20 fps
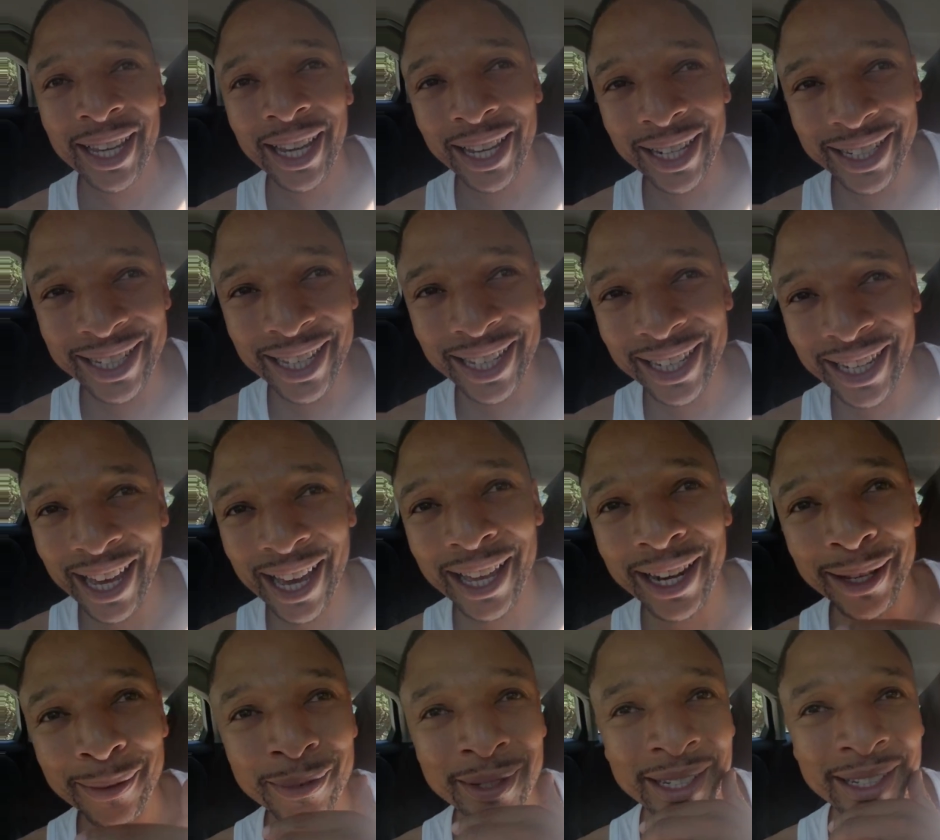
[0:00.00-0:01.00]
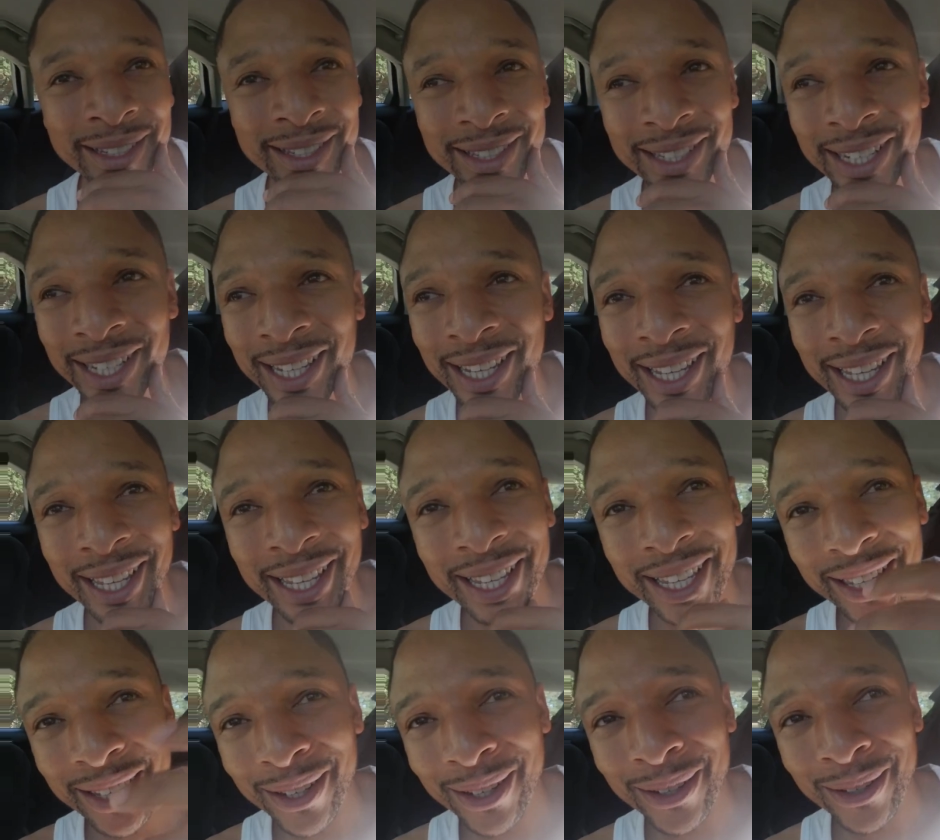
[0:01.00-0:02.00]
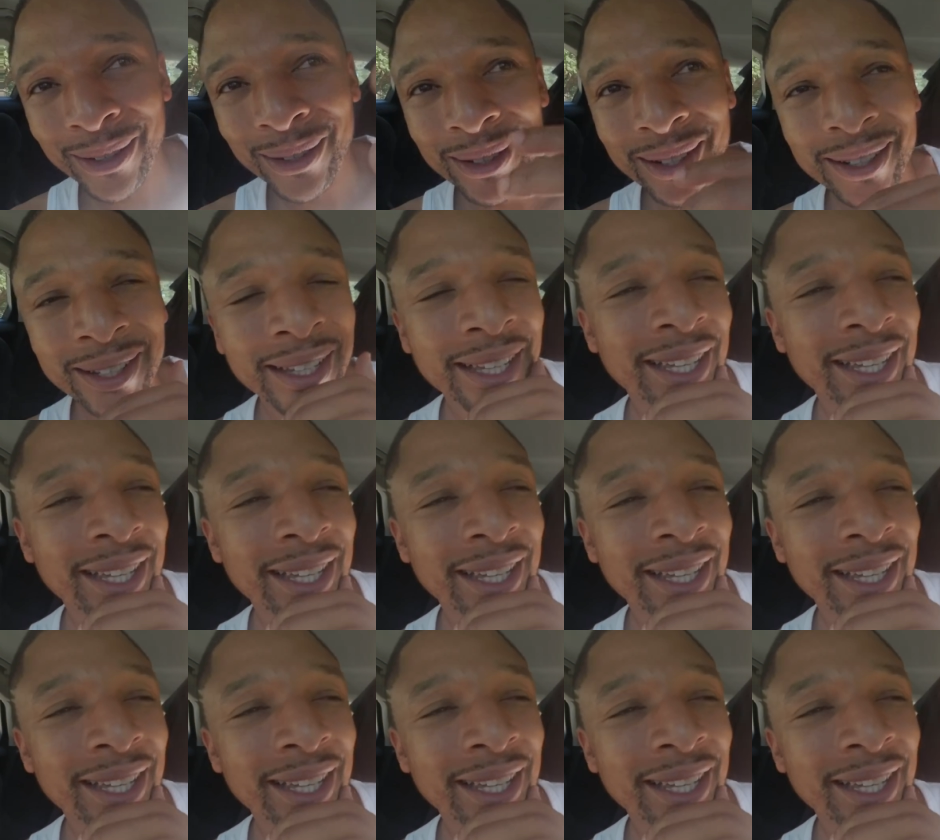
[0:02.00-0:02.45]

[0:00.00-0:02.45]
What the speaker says: And then now I'm just, you know,